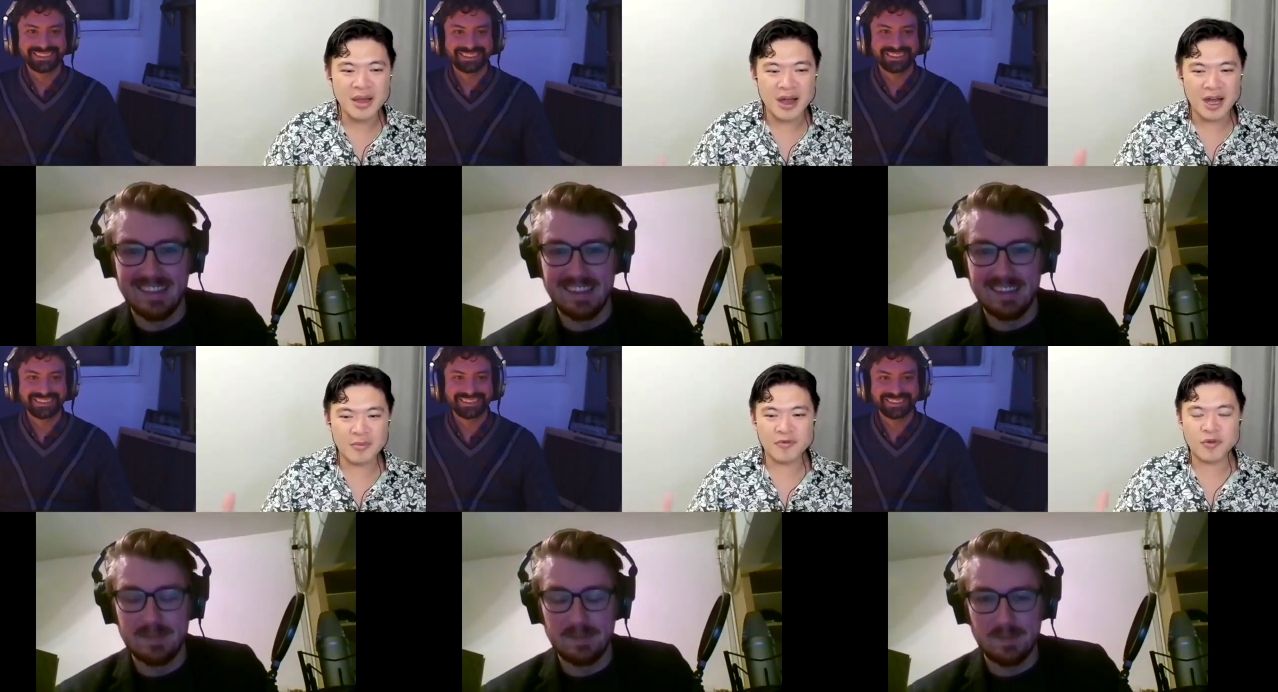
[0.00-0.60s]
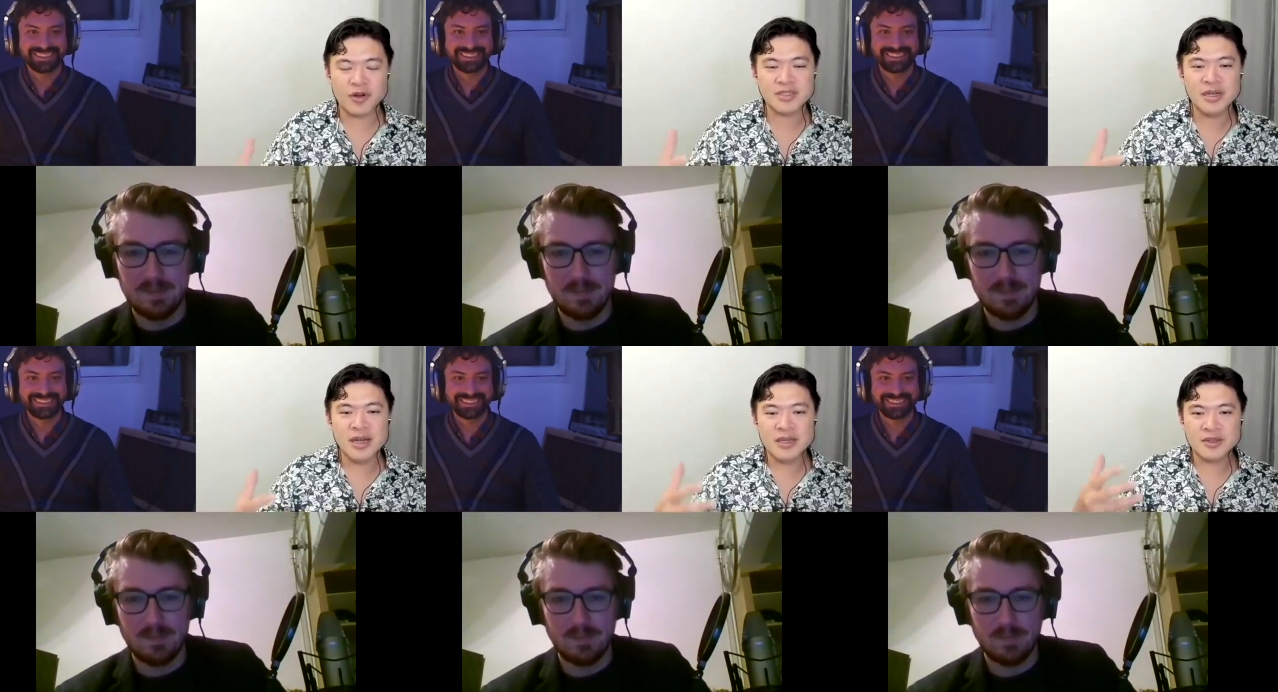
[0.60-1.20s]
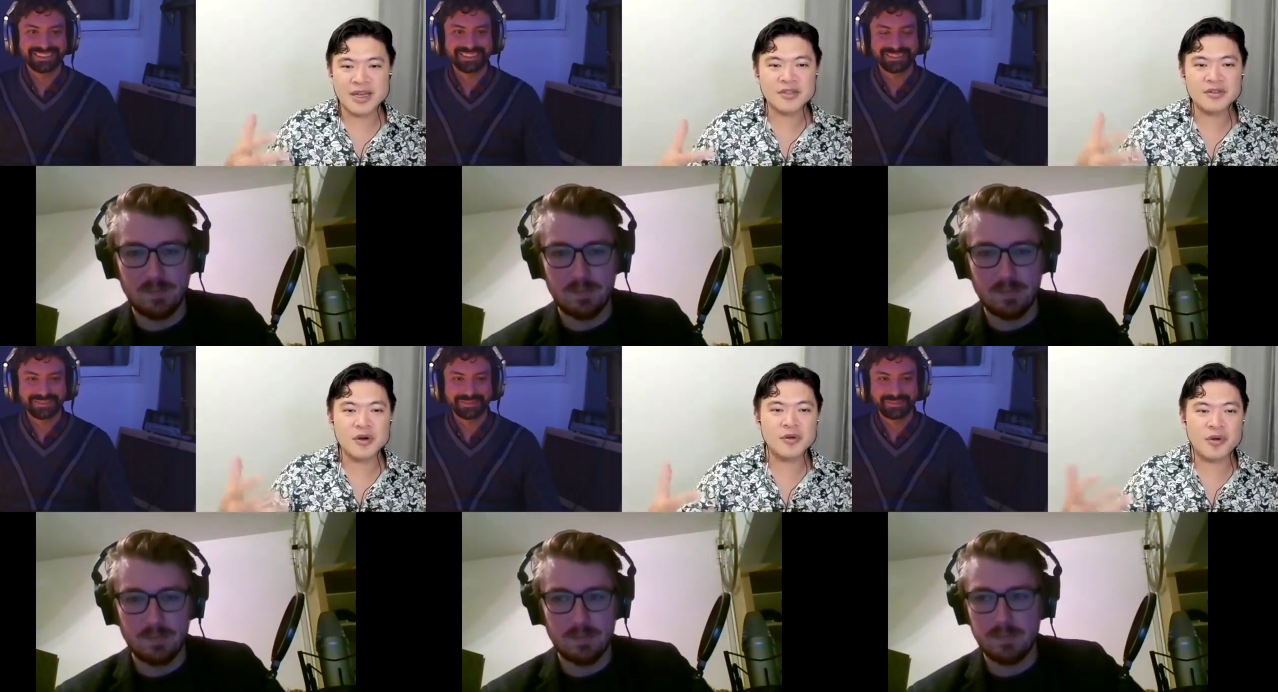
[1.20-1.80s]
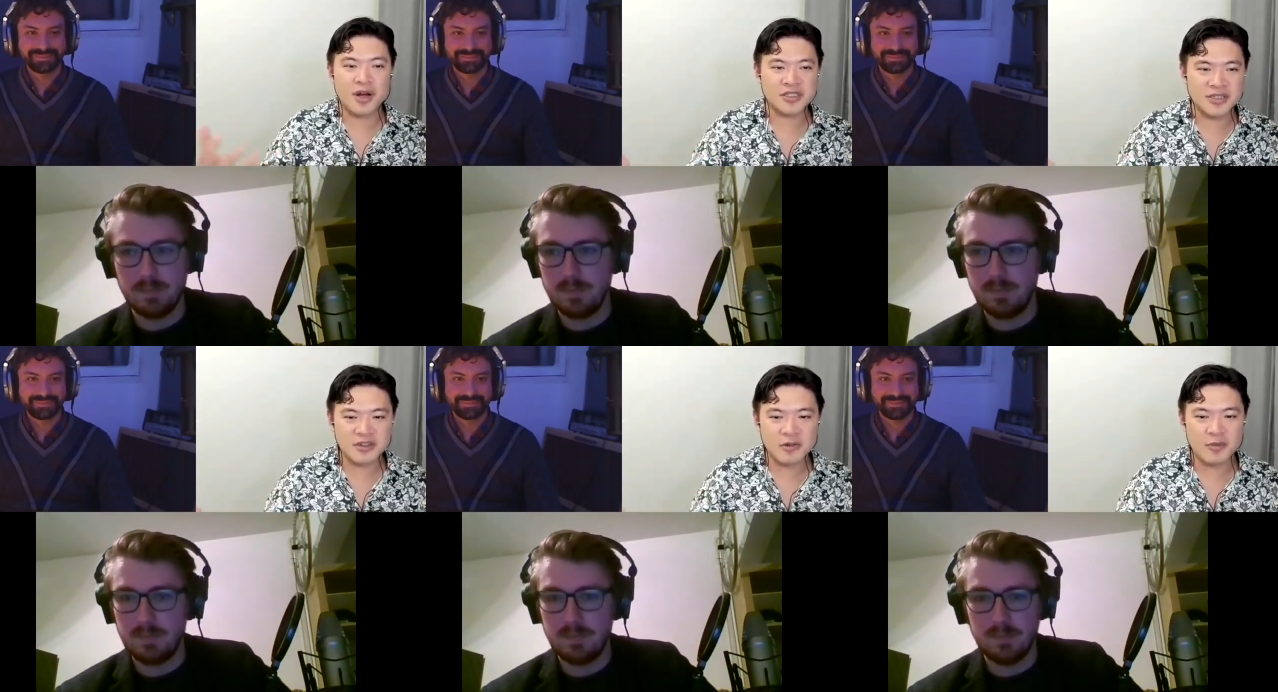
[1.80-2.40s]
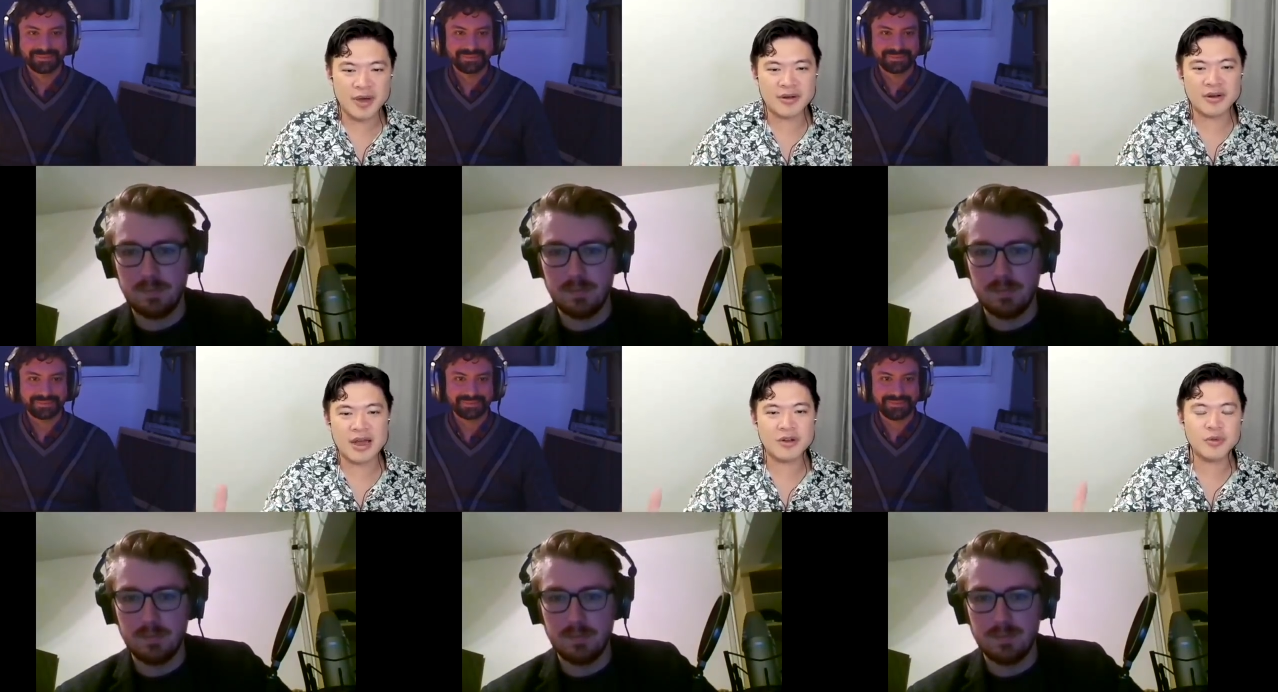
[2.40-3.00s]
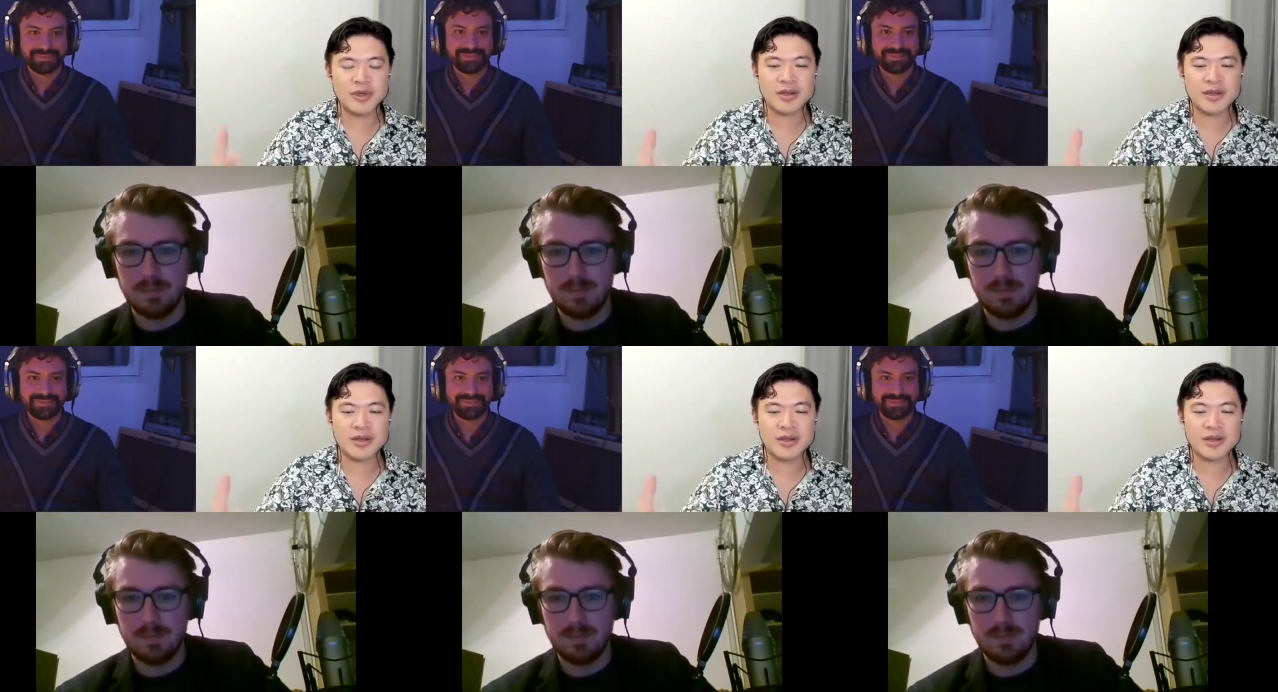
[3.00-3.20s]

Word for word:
Speaker 1: Um, of course, to get to know your project a little bit better, how do